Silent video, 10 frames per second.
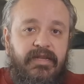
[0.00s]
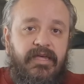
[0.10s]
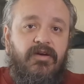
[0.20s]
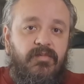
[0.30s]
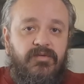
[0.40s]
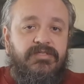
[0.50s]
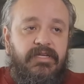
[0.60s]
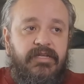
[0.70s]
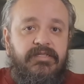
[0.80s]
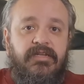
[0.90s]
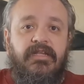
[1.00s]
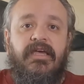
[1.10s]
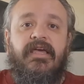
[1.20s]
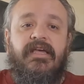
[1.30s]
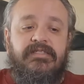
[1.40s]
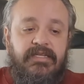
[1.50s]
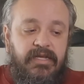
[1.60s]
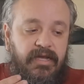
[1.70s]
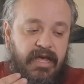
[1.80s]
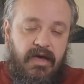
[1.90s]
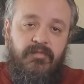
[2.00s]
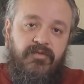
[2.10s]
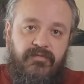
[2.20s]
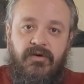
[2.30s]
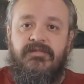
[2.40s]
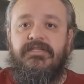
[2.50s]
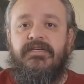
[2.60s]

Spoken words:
an EcoBoost engine is gonna outperform the